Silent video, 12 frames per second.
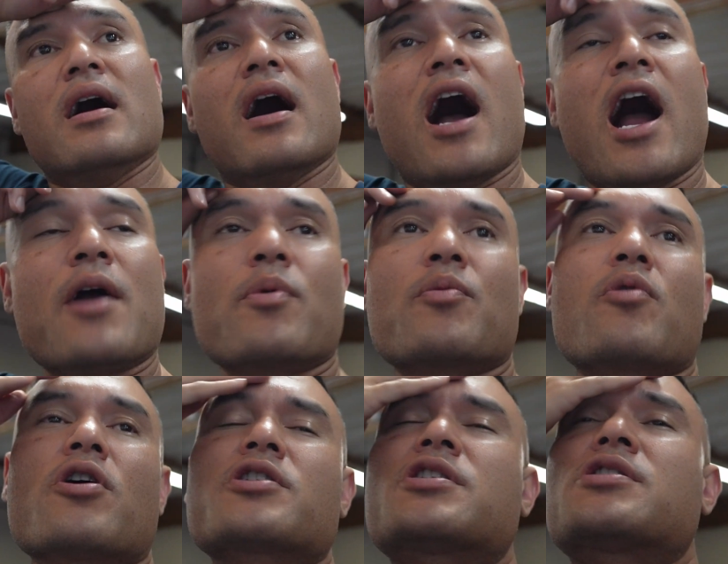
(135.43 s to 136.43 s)
Hybrid
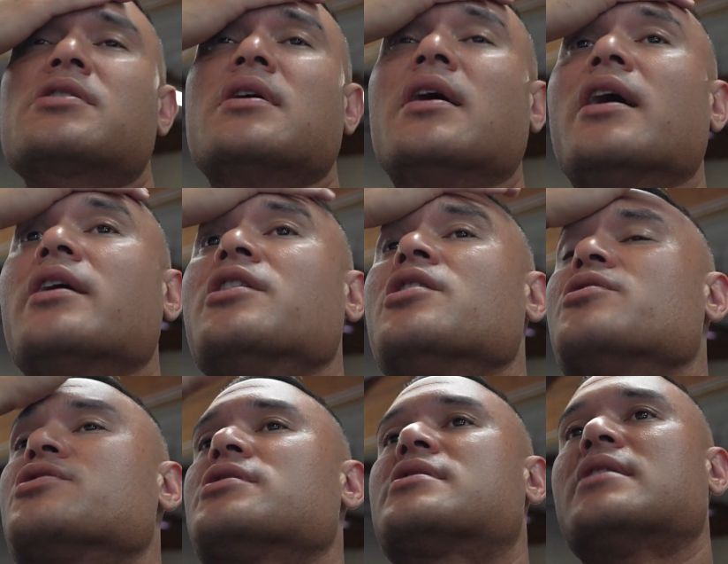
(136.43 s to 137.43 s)
Works, they
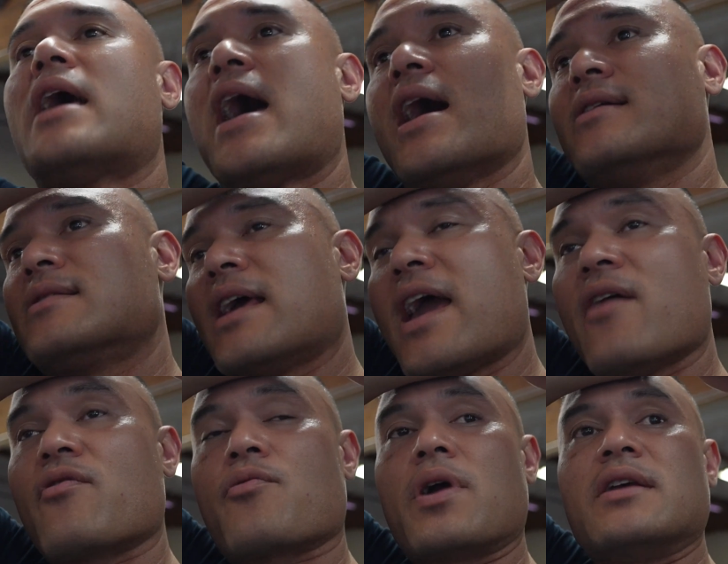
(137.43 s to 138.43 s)
have
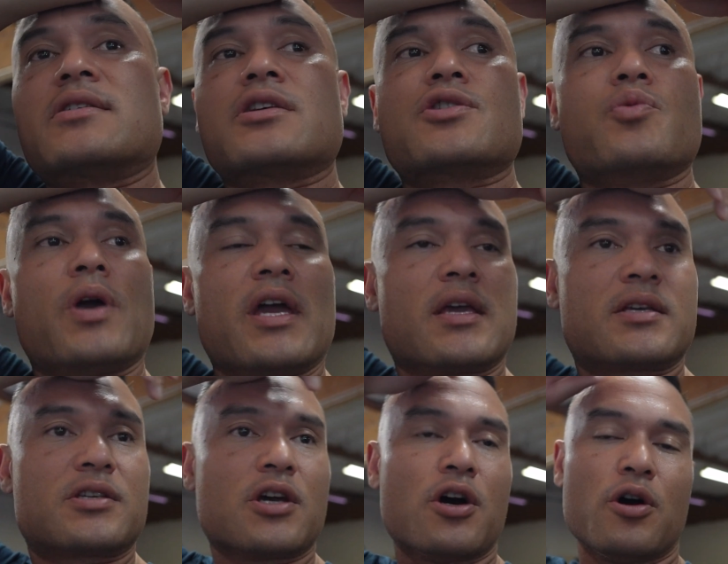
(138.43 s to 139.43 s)
a race this week,
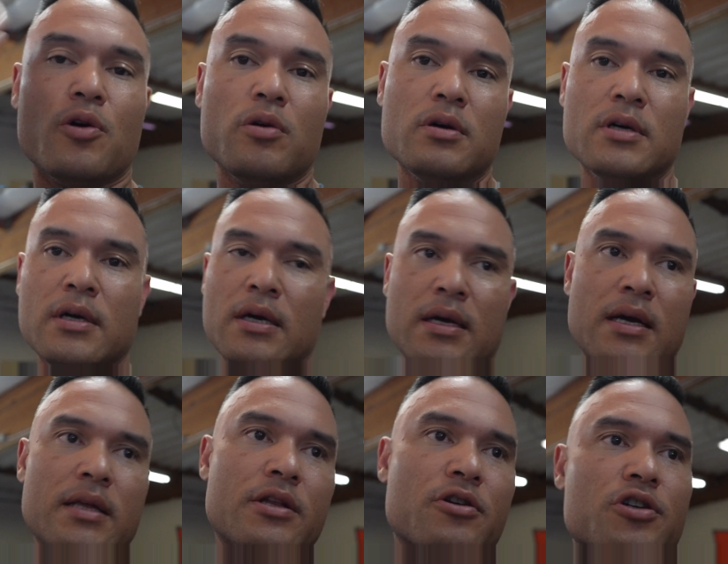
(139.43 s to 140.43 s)
so
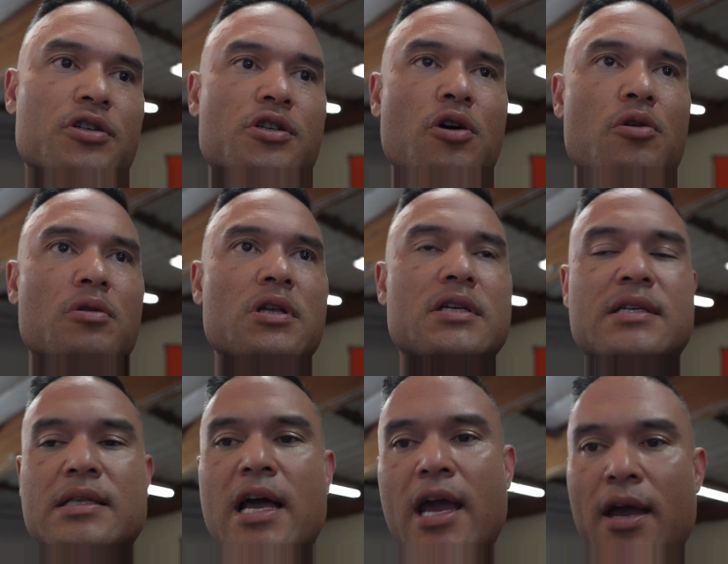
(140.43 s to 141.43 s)
they're just totally
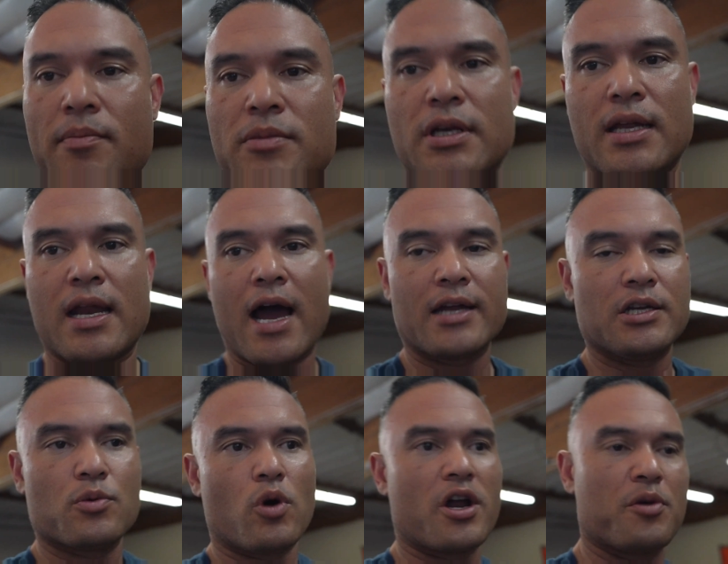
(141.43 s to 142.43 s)
slammed, and I
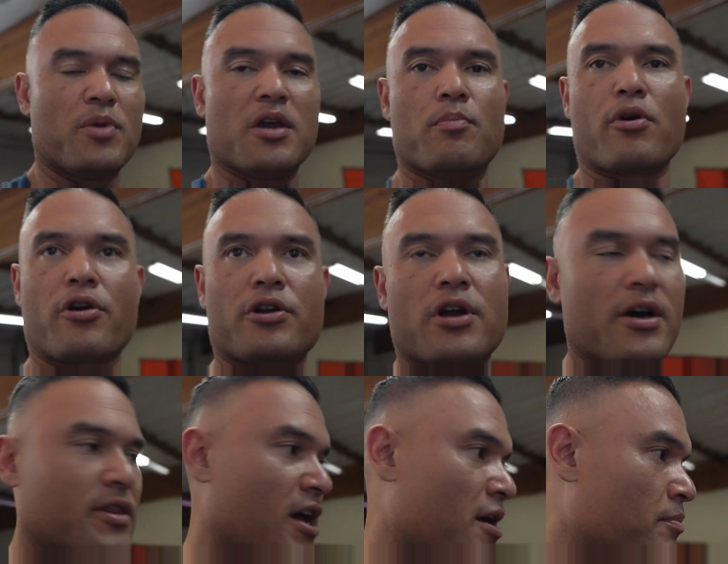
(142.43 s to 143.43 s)
didn't want to be a burden on
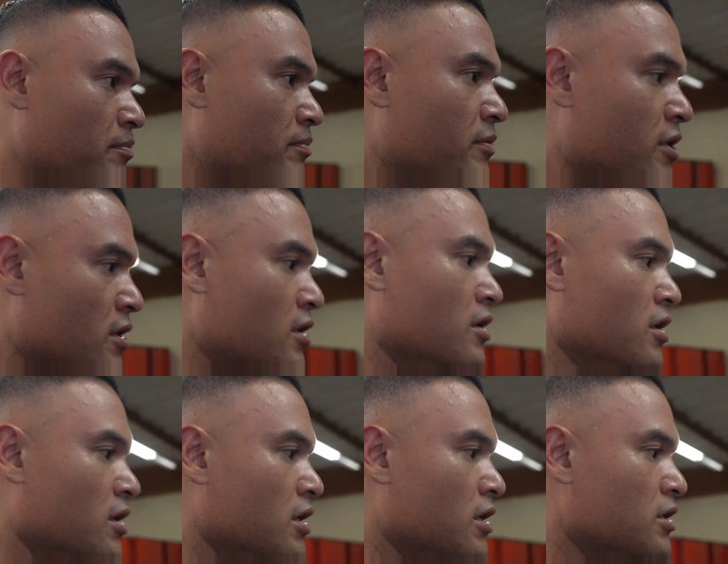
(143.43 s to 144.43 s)
them.
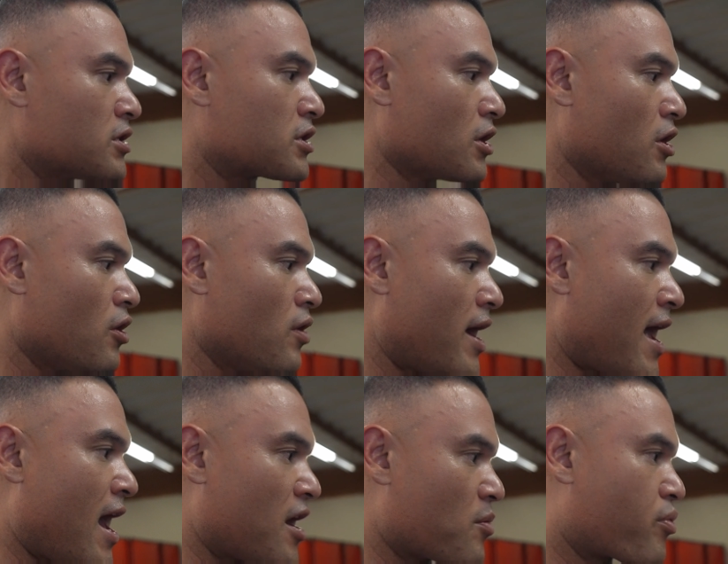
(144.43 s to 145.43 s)
So I
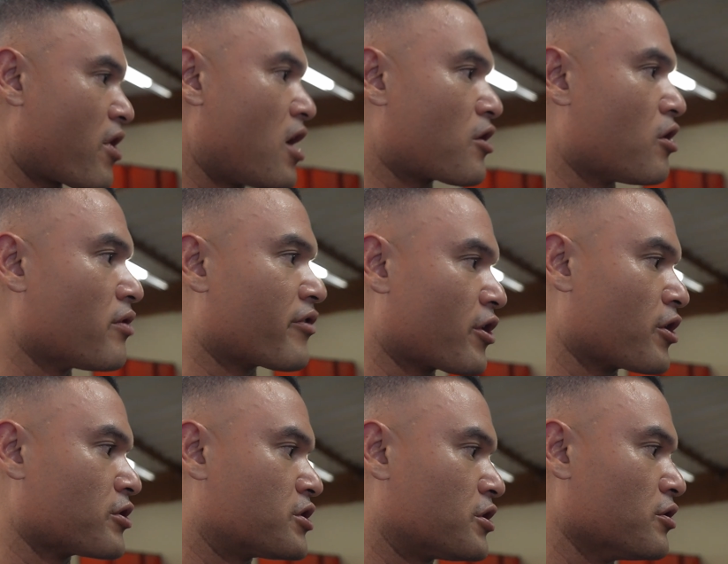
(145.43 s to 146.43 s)
had it brought
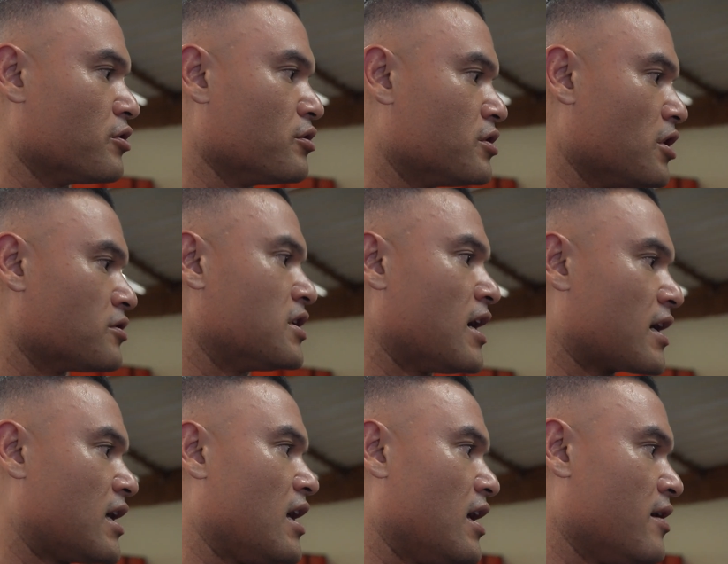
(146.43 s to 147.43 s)
over to
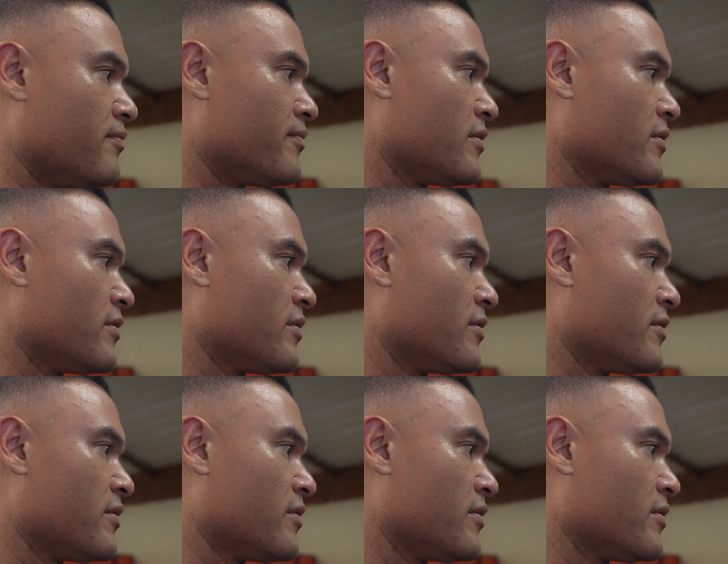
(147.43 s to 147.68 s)
Doteki.